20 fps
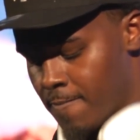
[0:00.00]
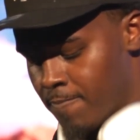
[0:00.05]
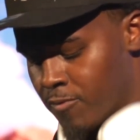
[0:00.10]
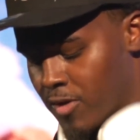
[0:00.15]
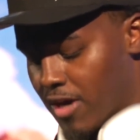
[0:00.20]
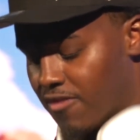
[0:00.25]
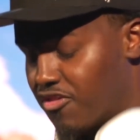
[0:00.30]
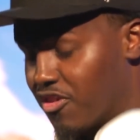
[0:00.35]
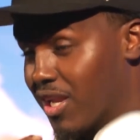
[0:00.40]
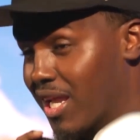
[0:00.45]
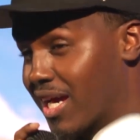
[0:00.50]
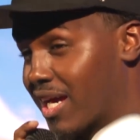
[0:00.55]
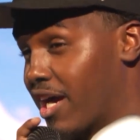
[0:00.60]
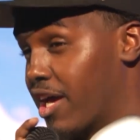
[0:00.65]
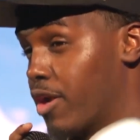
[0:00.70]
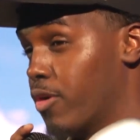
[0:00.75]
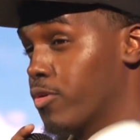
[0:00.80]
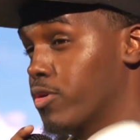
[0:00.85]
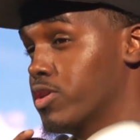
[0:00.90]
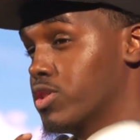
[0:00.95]
I feel like I
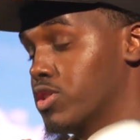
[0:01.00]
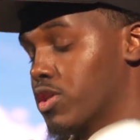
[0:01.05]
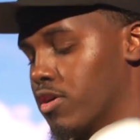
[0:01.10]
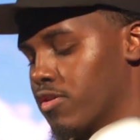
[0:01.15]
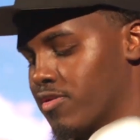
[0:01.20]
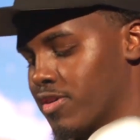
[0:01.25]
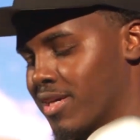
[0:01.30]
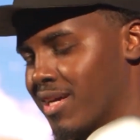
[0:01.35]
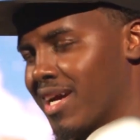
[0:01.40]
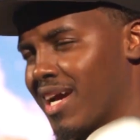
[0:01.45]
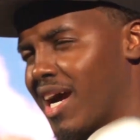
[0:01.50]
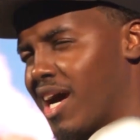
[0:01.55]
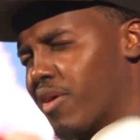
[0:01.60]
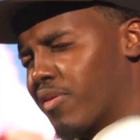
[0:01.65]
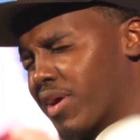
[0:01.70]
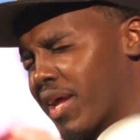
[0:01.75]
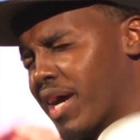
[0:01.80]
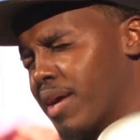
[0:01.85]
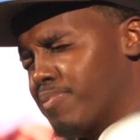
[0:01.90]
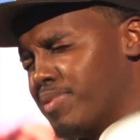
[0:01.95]
don't deserve it. How
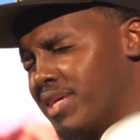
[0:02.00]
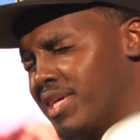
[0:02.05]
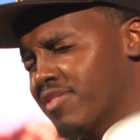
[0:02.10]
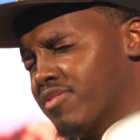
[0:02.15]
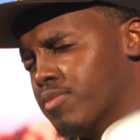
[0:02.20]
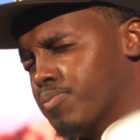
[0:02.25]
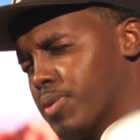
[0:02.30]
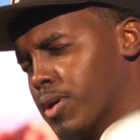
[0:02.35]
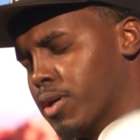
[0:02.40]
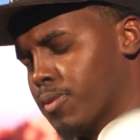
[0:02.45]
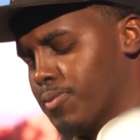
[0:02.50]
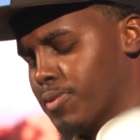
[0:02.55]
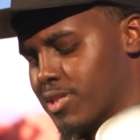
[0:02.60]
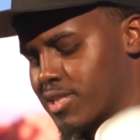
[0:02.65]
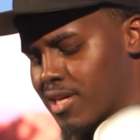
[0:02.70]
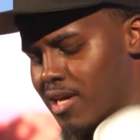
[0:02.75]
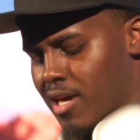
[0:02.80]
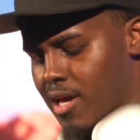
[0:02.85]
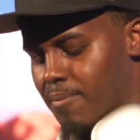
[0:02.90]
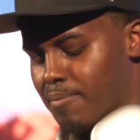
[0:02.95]
could I be given purpose?
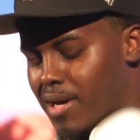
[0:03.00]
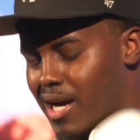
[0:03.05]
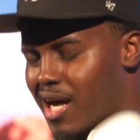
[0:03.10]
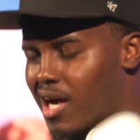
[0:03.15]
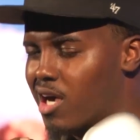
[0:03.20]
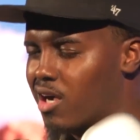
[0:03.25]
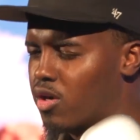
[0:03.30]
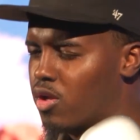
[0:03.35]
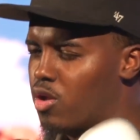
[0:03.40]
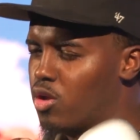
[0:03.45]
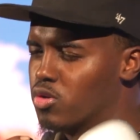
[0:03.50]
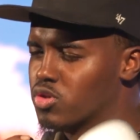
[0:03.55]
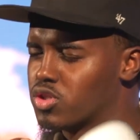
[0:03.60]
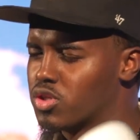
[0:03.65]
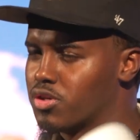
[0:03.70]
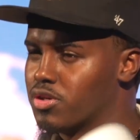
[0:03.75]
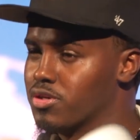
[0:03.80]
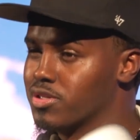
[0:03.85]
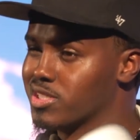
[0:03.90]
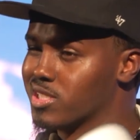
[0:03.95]
Behind closed
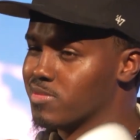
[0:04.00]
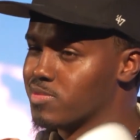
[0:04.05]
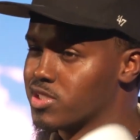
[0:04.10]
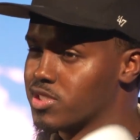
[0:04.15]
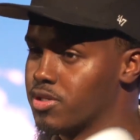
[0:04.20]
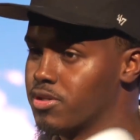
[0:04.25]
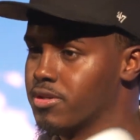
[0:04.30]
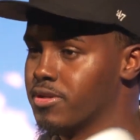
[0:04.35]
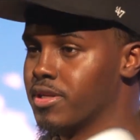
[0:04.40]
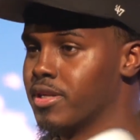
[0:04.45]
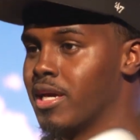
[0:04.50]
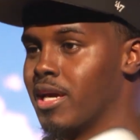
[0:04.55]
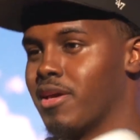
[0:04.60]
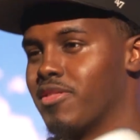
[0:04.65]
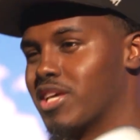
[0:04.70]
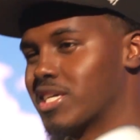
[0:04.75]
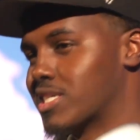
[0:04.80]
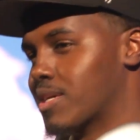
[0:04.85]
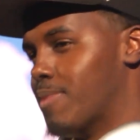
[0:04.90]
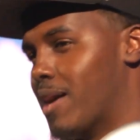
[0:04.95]
curtains, I'm certain
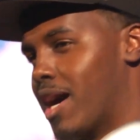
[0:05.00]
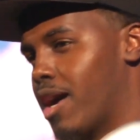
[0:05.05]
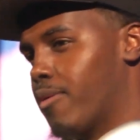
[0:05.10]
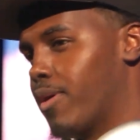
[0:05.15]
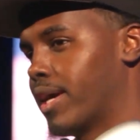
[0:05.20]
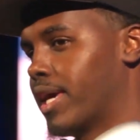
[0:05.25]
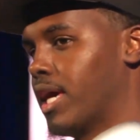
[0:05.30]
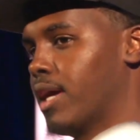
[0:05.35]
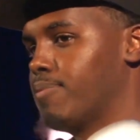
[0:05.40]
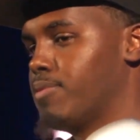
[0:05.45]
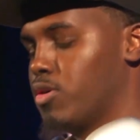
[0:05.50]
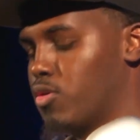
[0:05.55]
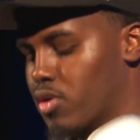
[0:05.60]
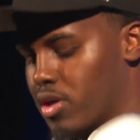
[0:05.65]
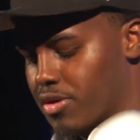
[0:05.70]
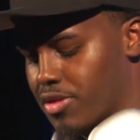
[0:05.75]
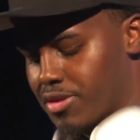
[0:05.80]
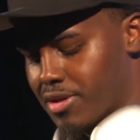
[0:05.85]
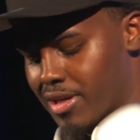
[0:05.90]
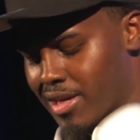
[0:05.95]
that somehow I can't be
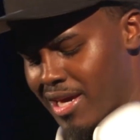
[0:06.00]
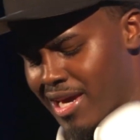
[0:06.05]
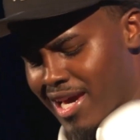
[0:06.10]
worth it.